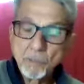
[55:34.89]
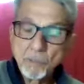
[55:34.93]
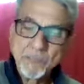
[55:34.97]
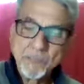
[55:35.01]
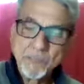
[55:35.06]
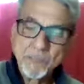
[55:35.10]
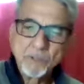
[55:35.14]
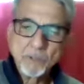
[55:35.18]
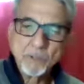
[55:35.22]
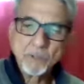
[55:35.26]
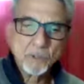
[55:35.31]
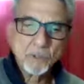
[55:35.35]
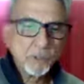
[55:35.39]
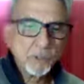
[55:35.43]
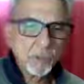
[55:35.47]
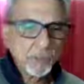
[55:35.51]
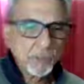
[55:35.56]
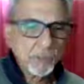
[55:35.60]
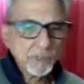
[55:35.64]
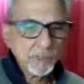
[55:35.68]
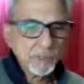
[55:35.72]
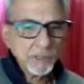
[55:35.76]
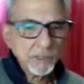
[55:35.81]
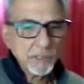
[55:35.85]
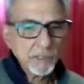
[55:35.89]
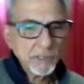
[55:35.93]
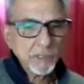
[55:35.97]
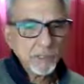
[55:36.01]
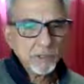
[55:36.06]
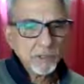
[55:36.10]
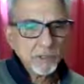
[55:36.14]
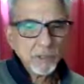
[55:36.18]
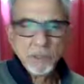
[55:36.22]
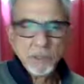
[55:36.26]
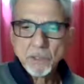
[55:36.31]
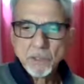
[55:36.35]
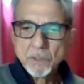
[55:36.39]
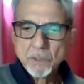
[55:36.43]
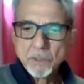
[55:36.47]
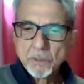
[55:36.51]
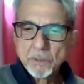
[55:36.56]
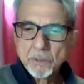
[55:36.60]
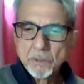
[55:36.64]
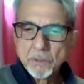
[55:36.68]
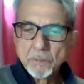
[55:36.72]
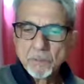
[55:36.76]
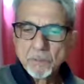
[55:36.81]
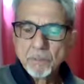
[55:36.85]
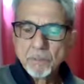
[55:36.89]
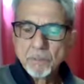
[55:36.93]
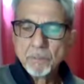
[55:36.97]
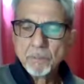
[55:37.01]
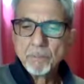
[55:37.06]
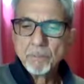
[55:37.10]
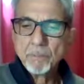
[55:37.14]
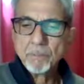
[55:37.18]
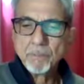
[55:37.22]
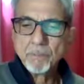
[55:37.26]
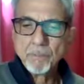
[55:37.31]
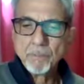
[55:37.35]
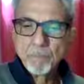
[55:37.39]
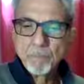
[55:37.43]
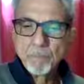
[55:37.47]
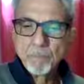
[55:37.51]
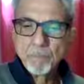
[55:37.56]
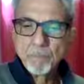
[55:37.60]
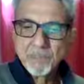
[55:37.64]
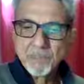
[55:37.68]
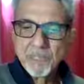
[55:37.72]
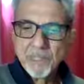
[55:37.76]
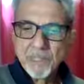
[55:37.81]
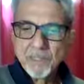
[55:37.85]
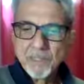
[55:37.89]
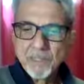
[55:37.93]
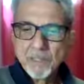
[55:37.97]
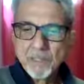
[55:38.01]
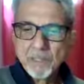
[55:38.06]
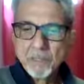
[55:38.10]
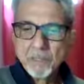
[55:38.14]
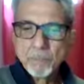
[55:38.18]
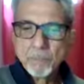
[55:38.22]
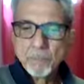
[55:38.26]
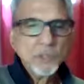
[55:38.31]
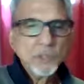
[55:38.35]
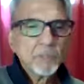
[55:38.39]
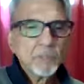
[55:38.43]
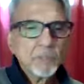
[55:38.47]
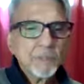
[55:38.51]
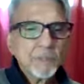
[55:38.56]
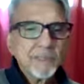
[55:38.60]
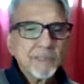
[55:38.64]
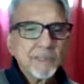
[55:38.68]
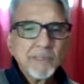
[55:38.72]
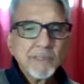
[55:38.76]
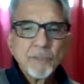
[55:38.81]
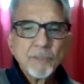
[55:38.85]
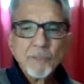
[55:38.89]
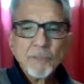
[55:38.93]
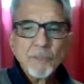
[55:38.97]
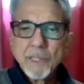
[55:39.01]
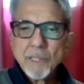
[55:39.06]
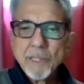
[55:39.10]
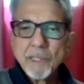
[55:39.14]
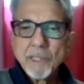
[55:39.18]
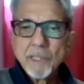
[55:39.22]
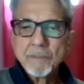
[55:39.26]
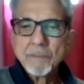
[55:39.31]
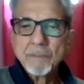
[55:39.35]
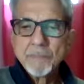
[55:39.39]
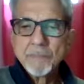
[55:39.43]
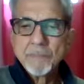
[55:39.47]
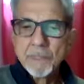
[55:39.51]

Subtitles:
Mind control, I think he's going to present it more specifically.